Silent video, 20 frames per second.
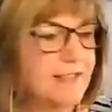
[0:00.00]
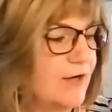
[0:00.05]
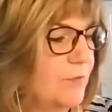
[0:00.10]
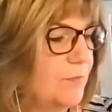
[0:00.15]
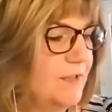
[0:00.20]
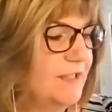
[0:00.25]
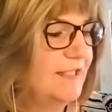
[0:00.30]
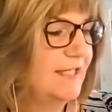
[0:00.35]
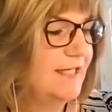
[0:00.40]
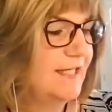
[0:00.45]

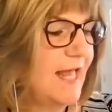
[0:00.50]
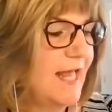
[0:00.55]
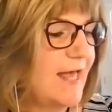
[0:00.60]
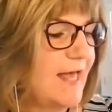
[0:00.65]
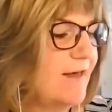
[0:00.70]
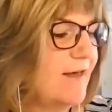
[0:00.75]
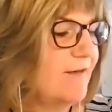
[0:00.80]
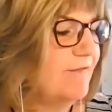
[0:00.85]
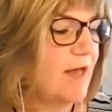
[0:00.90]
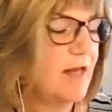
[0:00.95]
we did
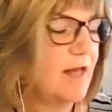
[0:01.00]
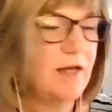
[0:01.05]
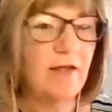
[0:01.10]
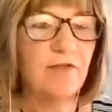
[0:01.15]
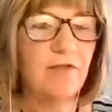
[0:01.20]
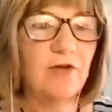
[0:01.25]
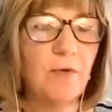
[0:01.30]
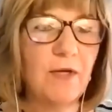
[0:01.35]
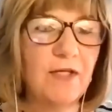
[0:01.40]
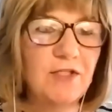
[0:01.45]
have
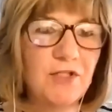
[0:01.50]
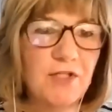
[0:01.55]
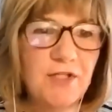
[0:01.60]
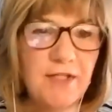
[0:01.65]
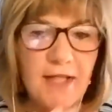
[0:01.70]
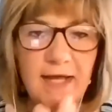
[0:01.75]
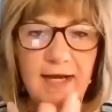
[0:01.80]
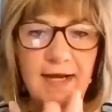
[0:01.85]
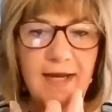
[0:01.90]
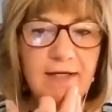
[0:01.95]
another question
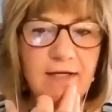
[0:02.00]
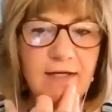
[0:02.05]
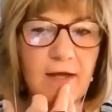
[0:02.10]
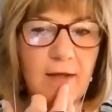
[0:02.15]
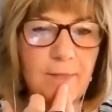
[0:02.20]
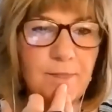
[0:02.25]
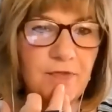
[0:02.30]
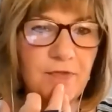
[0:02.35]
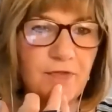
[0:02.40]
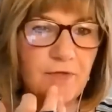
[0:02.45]
that had
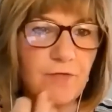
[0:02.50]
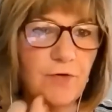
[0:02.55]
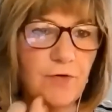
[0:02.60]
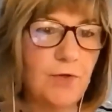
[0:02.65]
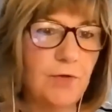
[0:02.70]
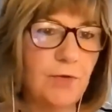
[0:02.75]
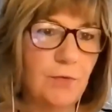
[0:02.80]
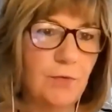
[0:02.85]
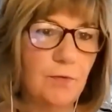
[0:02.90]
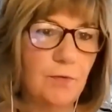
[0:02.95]
come
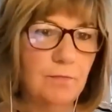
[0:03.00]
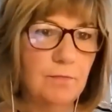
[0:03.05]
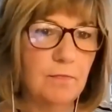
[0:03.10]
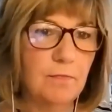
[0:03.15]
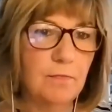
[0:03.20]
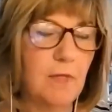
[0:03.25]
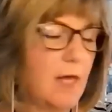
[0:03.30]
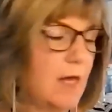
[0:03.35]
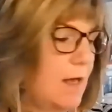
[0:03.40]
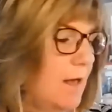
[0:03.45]
through
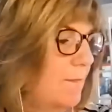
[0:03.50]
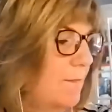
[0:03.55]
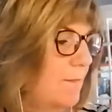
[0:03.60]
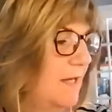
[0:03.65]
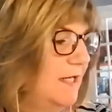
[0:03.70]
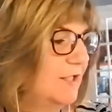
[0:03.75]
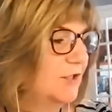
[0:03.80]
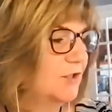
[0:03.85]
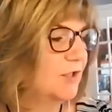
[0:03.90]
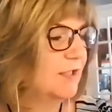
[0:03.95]

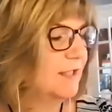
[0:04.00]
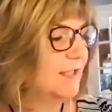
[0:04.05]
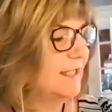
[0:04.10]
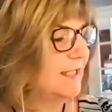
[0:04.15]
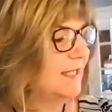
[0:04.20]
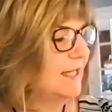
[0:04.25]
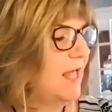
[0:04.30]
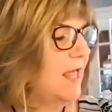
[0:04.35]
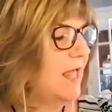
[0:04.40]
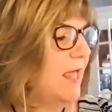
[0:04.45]

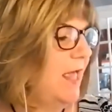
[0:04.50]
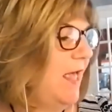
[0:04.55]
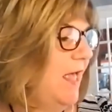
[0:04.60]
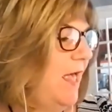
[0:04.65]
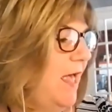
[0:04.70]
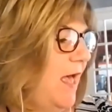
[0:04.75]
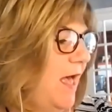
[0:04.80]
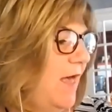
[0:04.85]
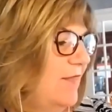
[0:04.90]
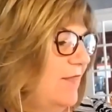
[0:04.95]
initially, and